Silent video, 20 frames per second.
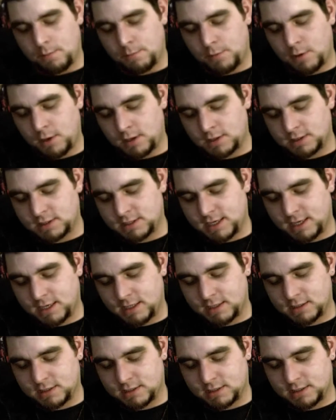But
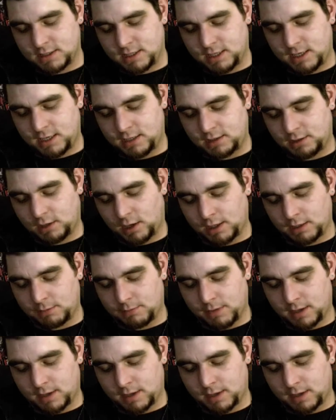seeing as he died a